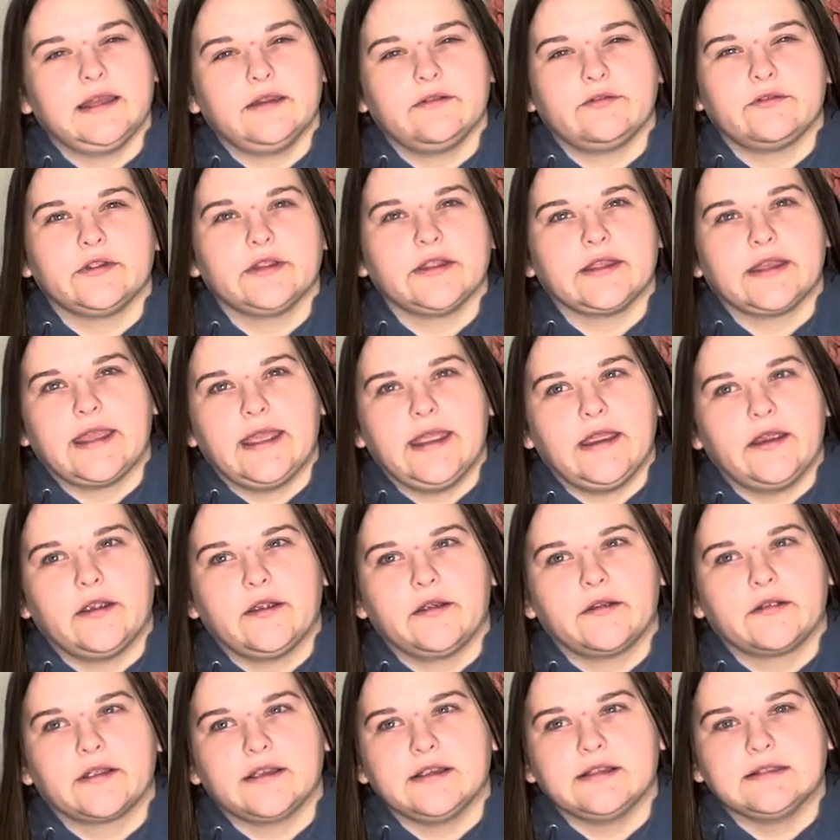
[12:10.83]
really
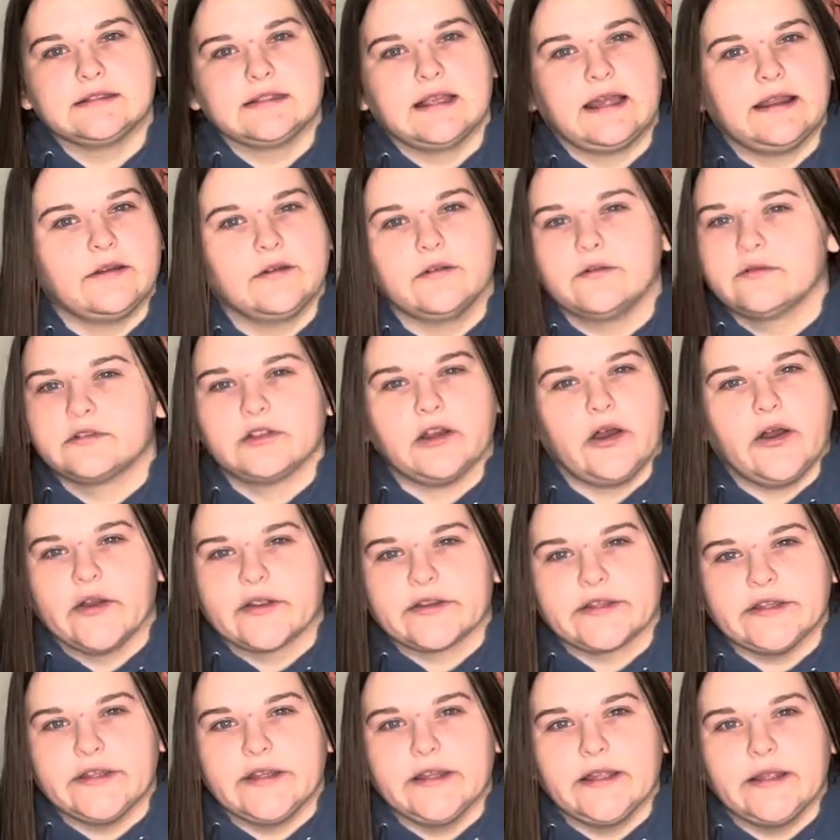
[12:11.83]
care because I don't talk
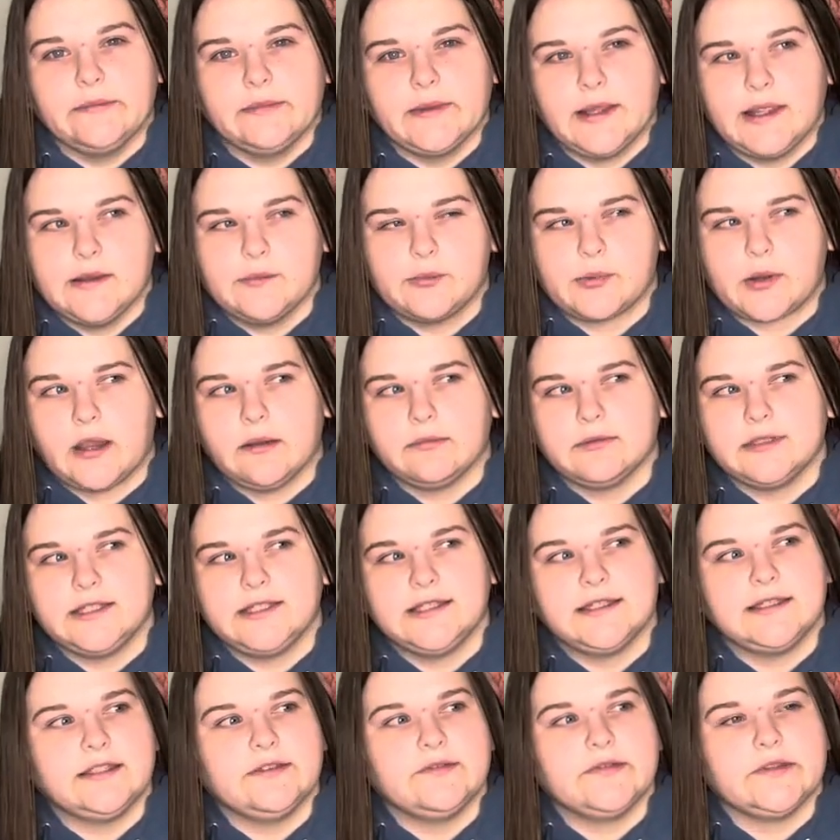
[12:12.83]
to them. They probably
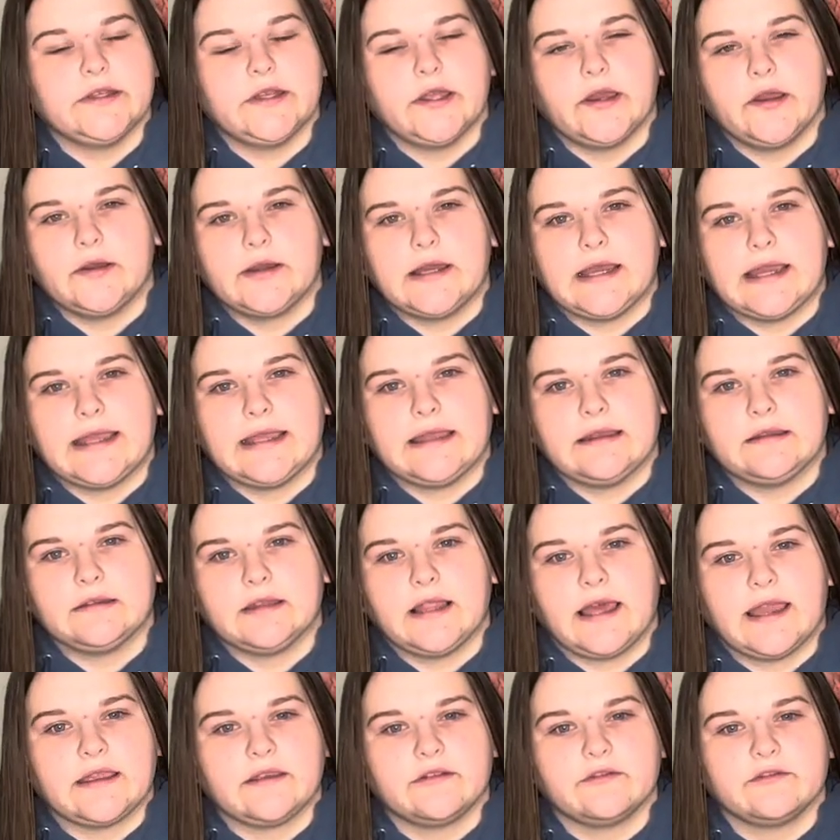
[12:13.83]
didn't even know I
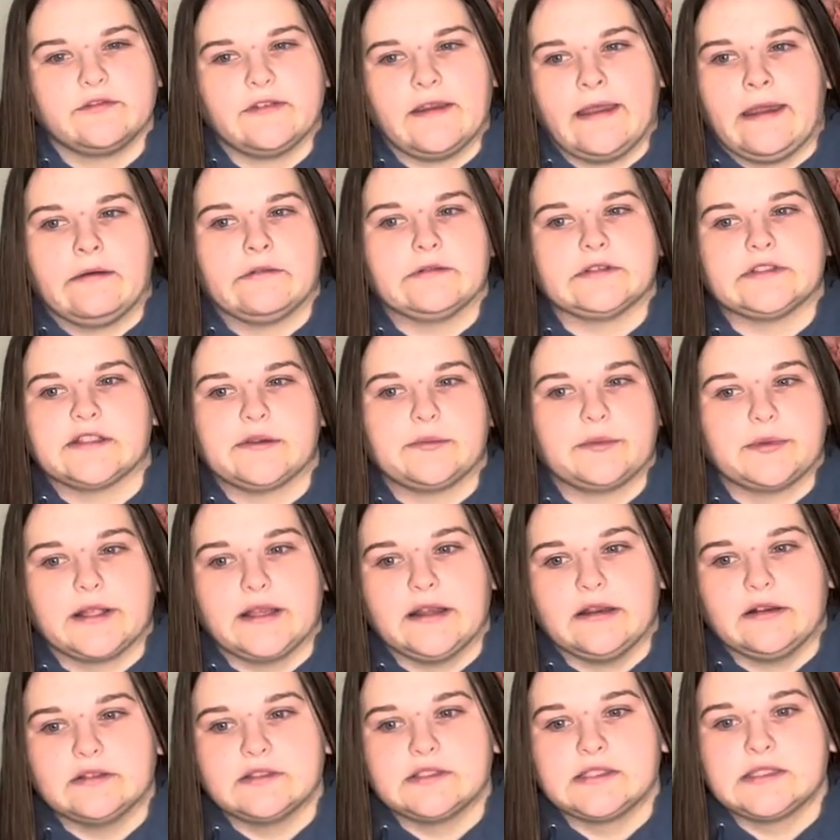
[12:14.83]
like found someone
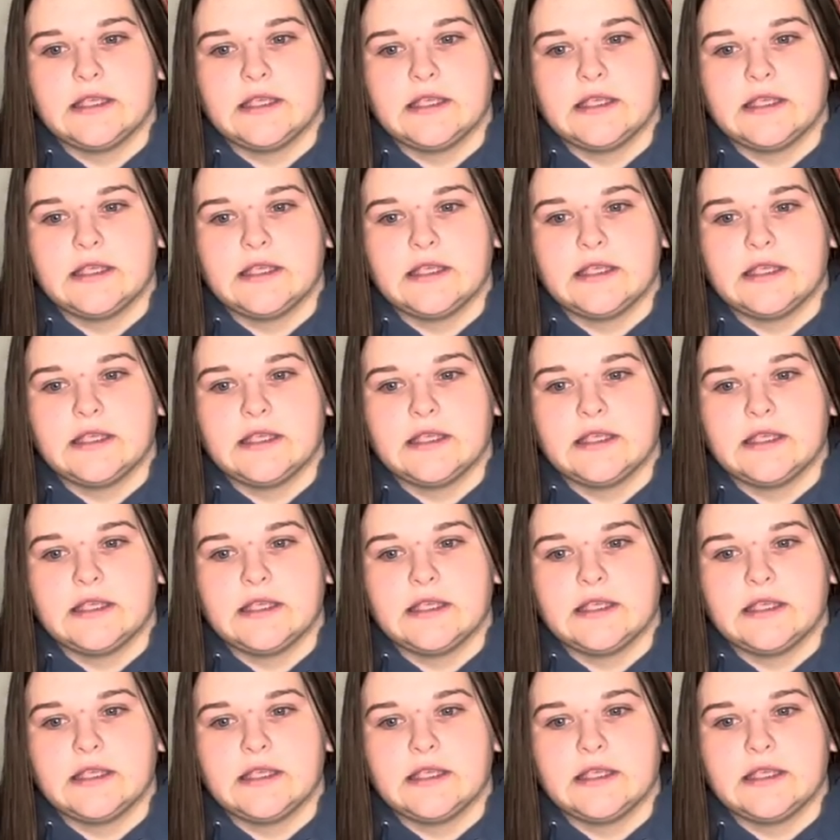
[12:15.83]
else.